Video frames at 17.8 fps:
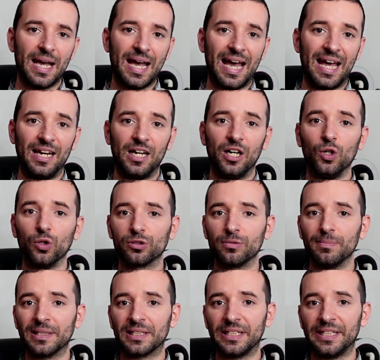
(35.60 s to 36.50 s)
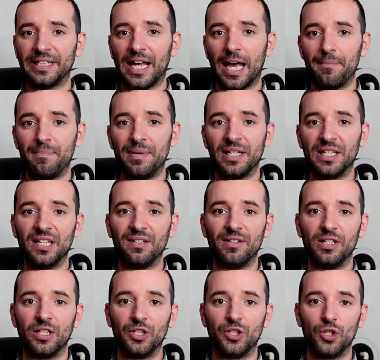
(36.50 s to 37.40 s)
and ultimately I've been
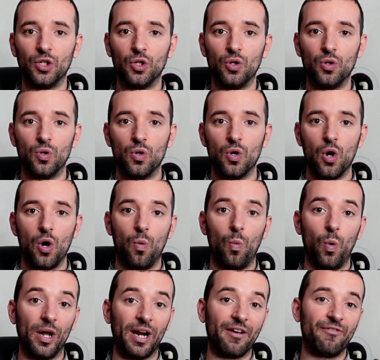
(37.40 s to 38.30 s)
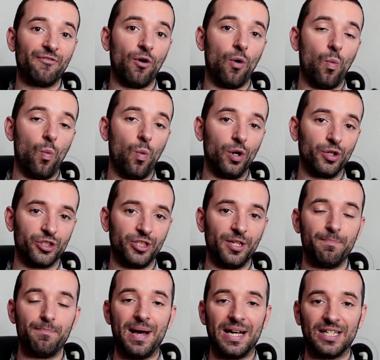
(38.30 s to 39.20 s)
giving you what I thought was
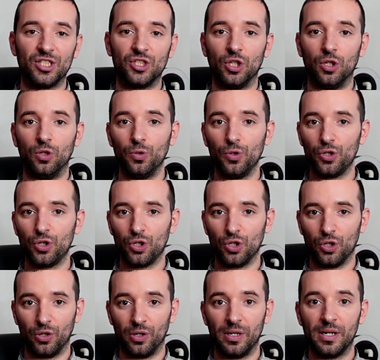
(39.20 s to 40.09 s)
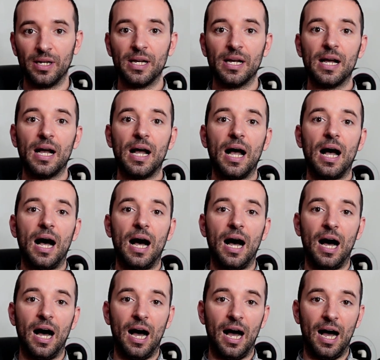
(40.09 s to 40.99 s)
the best solution
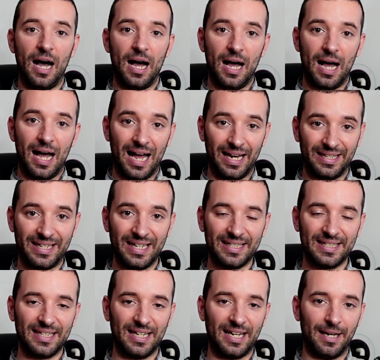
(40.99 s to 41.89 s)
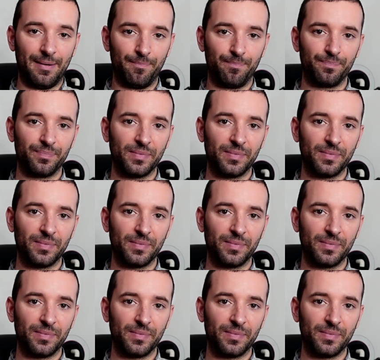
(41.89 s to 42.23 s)
at that time.